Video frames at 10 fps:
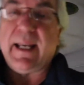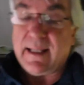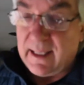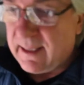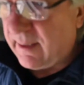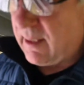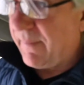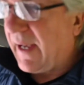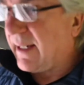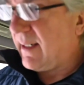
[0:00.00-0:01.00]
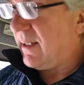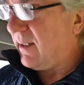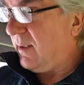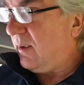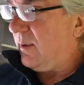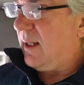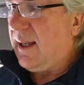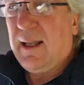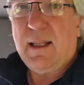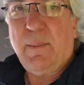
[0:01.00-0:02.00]
guess I'd still have access to
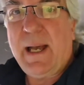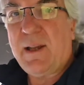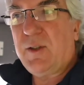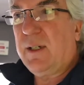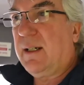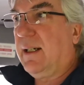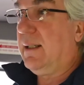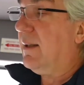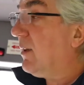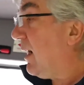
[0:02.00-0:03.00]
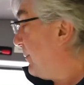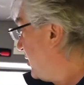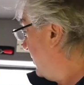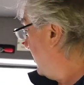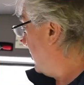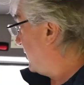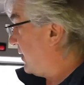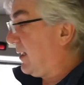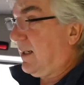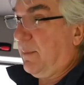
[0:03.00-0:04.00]
the passenger area. The other option is just
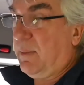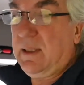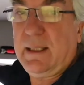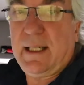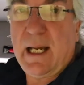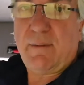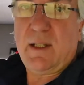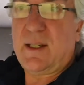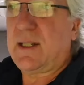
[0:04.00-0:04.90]
to completely cover this